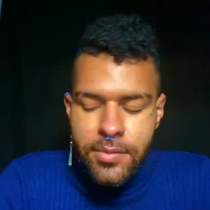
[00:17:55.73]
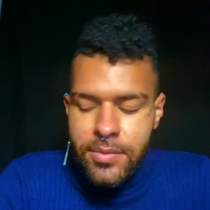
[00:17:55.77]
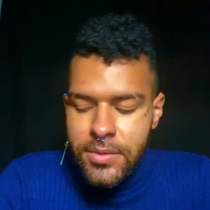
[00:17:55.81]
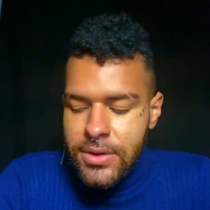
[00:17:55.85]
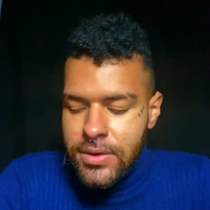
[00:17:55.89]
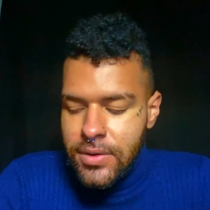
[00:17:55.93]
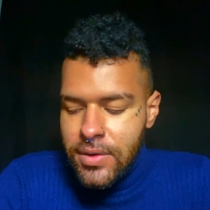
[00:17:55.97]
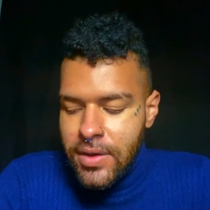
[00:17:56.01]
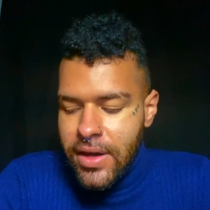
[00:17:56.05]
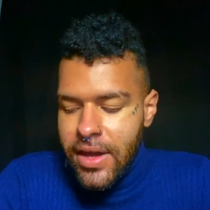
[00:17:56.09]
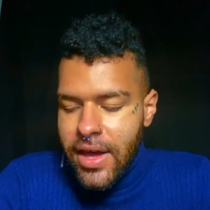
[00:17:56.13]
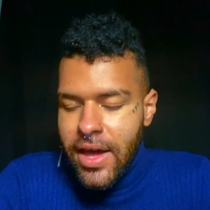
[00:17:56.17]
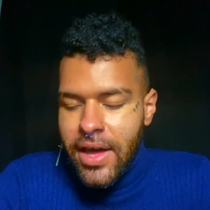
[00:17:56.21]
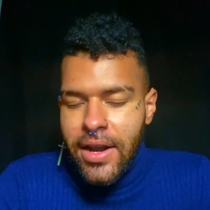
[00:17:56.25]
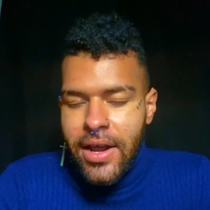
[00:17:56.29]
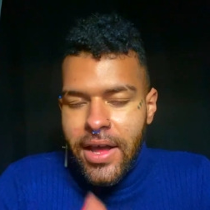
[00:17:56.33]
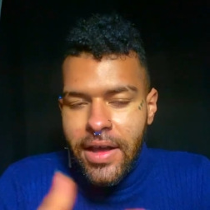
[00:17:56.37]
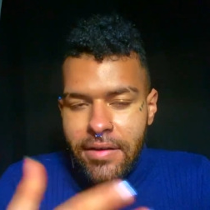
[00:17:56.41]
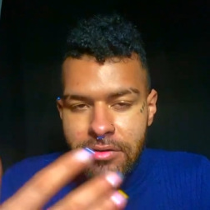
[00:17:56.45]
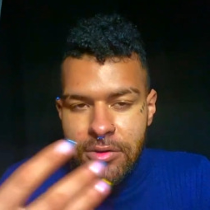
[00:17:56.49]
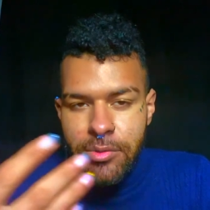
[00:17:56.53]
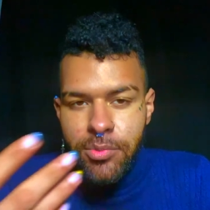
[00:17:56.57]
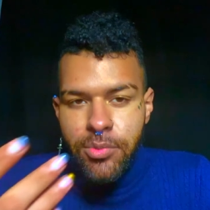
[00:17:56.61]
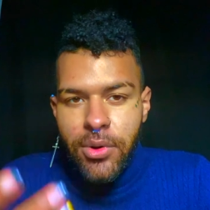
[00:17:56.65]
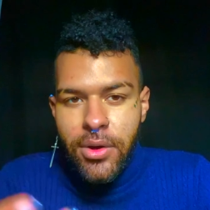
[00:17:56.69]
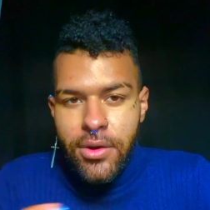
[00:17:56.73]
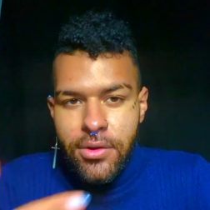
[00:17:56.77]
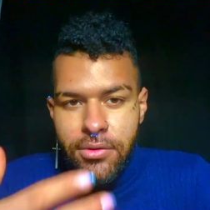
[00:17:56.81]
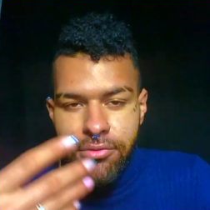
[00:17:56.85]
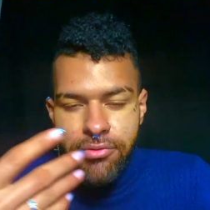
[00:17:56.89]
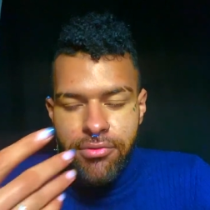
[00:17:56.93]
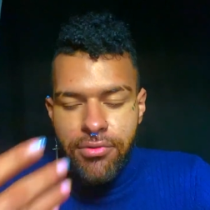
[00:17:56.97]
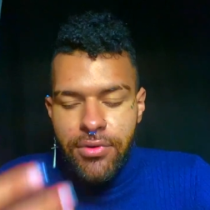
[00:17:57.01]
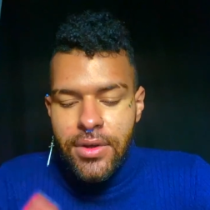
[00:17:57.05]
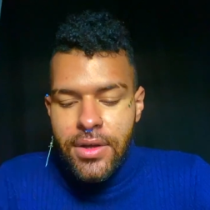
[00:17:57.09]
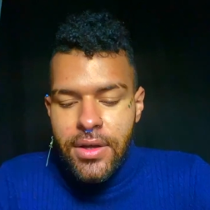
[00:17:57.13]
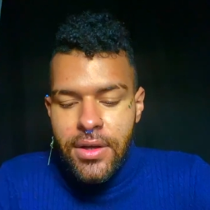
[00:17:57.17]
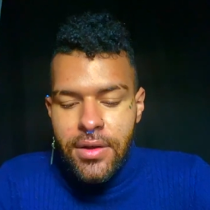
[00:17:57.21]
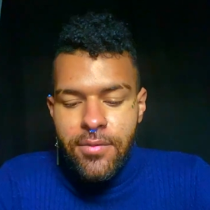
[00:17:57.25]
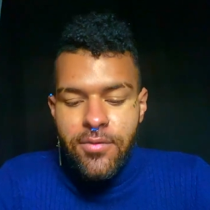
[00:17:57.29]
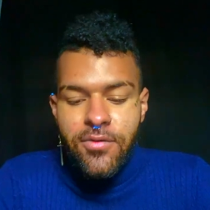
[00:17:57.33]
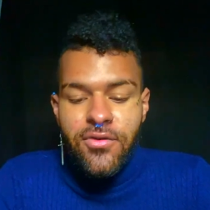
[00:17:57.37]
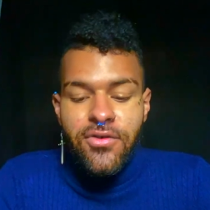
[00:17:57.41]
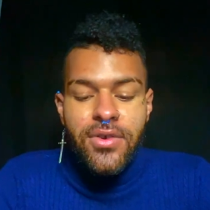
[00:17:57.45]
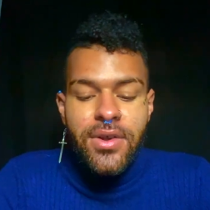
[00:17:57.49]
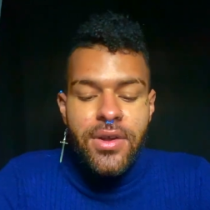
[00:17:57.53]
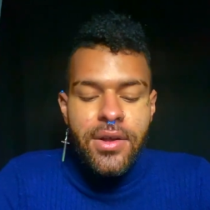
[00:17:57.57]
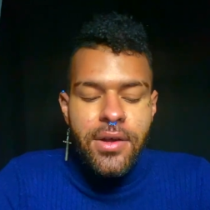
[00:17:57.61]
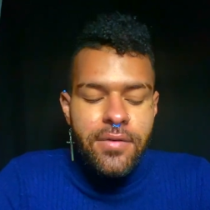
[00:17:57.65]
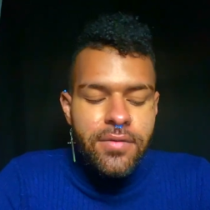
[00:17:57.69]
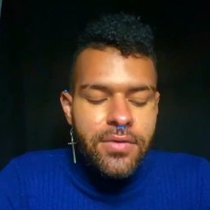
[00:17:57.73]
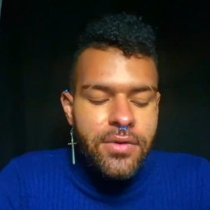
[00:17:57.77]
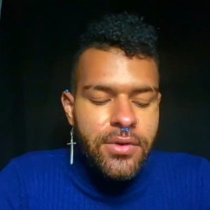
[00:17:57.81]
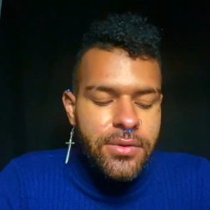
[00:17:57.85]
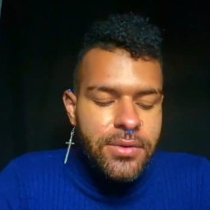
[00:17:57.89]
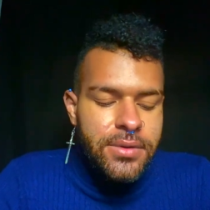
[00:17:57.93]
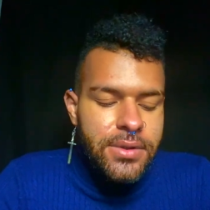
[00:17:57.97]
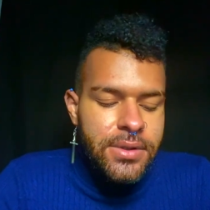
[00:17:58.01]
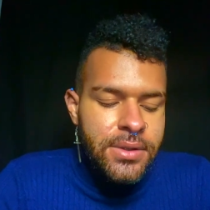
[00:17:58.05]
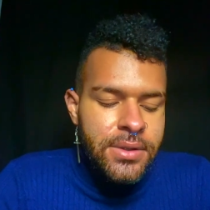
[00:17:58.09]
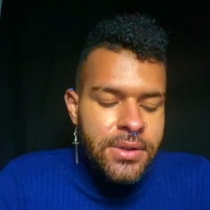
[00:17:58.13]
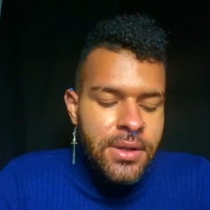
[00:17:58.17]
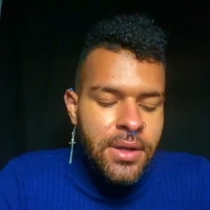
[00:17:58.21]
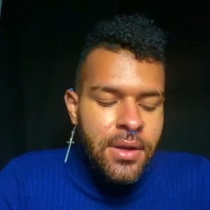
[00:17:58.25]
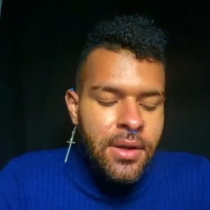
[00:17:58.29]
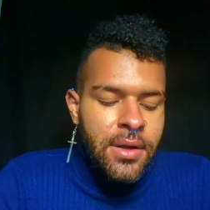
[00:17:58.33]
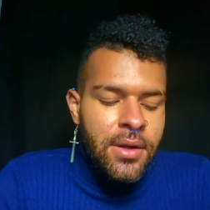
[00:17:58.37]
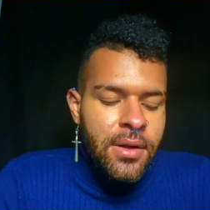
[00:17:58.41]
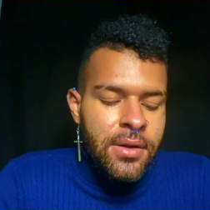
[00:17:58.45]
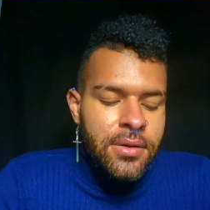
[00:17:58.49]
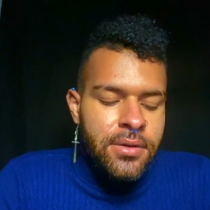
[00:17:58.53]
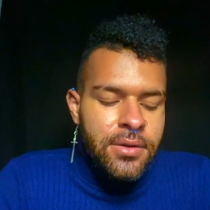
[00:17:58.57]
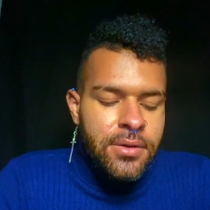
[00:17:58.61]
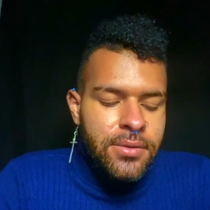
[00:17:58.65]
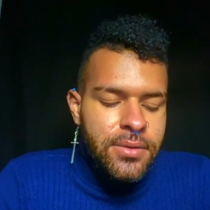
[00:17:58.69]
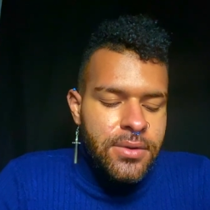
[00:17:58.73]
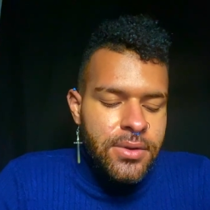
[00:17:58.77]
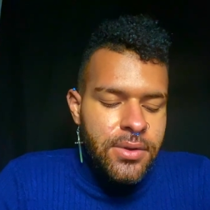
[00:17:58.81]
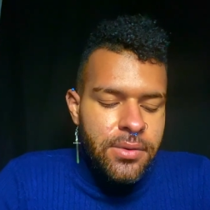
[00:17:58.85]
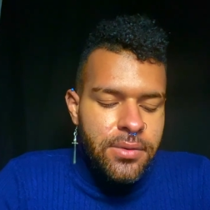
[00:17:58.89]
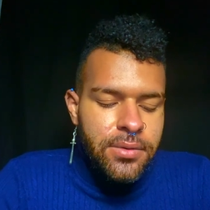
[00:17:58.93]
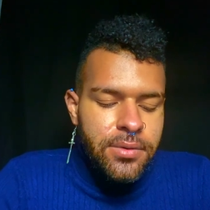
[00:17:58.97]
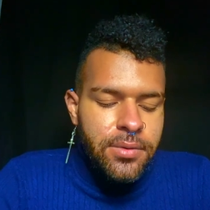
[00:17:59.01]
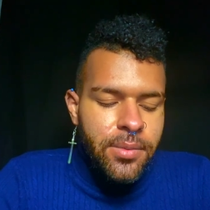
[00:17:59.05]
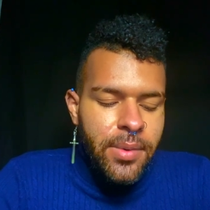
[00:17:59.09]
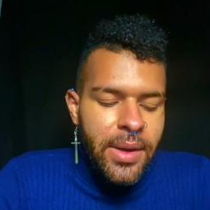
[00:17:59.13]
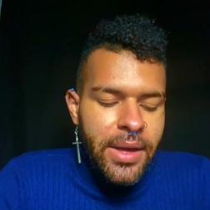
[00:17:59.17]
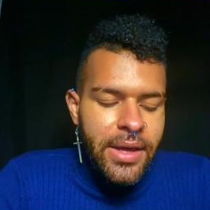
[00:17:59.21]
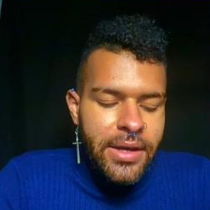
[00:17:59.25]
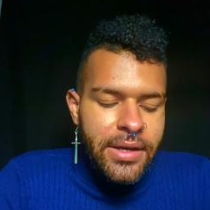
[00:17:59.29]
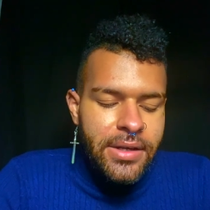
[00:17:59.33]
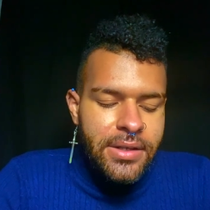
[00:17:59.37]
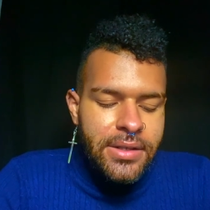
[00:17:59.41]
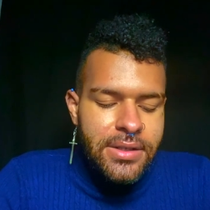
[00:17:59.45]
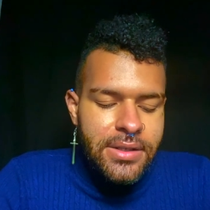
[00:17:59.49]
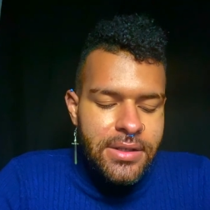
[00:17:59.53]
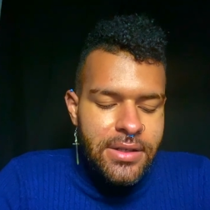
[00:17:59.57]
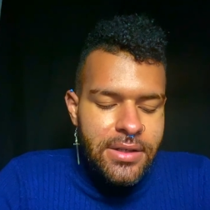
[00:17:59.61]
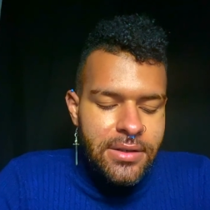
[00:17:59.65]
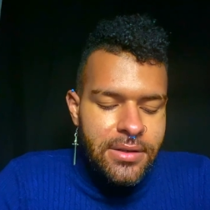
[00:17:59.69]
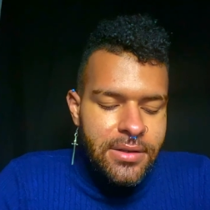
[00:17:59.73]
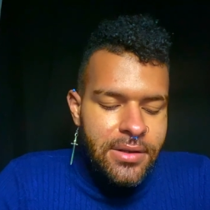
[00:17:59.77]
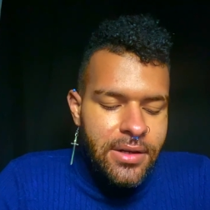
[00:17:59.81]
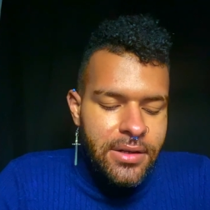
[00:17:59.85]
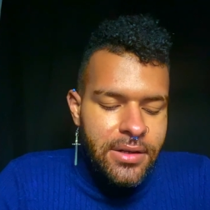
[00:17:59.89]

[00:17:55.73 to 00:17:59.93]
So they kind of have to break free free of those those old ways and